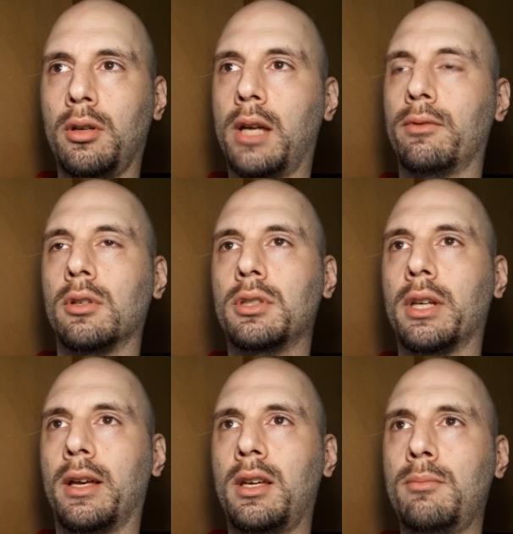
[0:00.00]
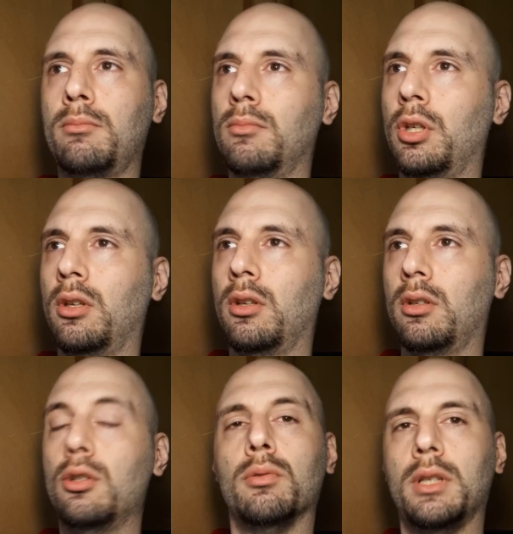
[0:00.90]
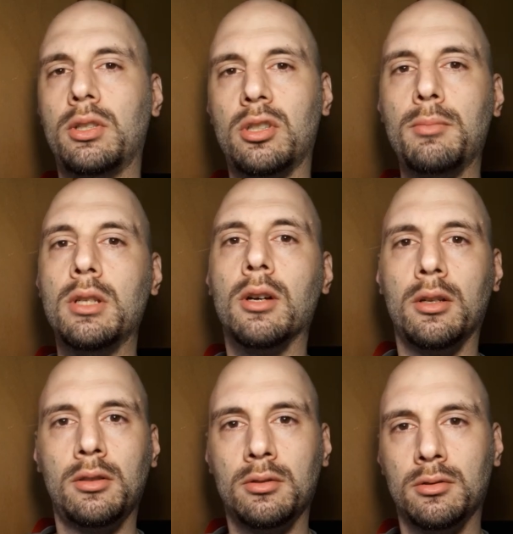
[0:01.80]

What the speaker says: have a good time, do what needs to be done.